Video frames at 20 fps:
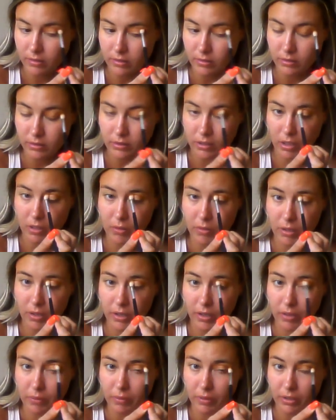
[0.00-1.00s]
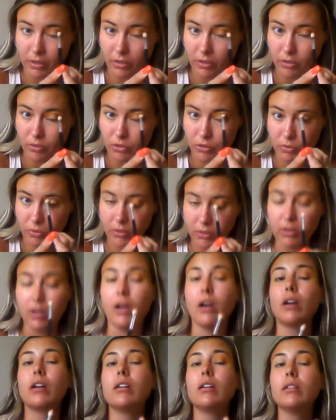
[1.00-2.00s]
so good with the neutral
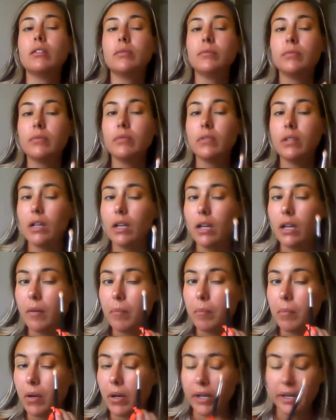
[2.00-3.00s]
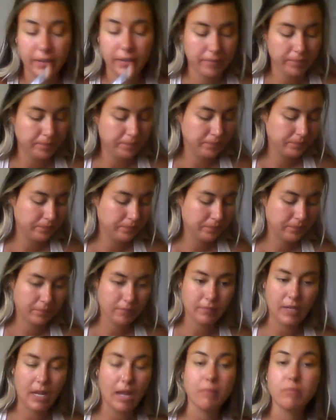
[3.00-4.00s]
look, but
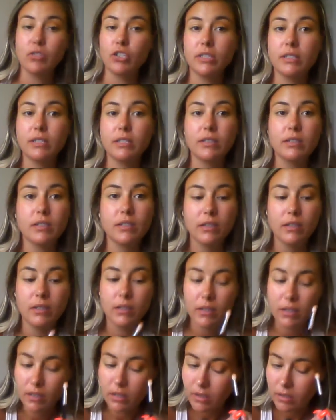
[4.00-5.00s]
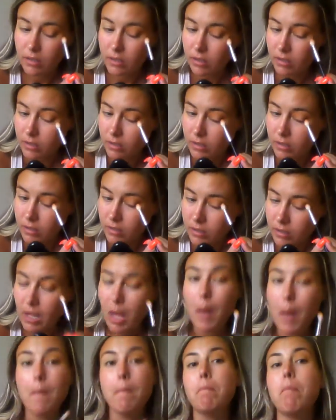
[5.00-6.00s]
I'm just
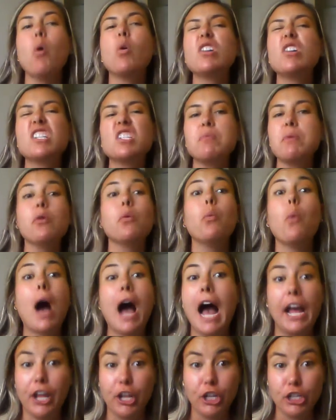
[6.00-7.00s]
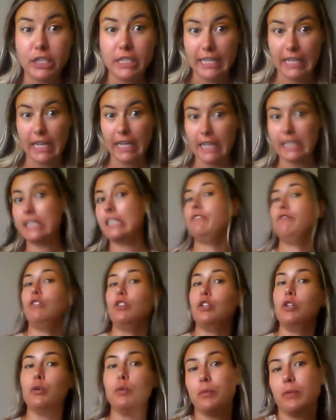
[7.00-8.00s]
born to be wild, I guess, if
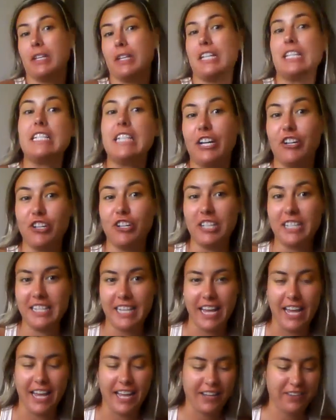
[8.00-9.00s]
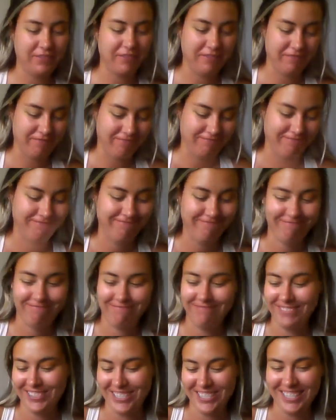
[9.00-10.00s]
you dare to say. Just
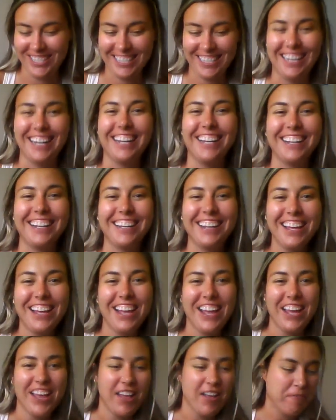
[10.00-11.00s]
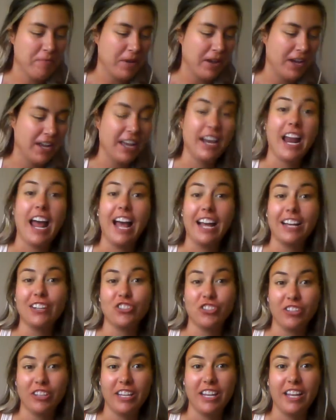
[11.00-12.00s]
kidding. But
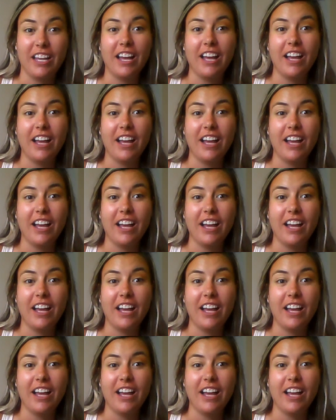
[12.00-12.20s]
actually,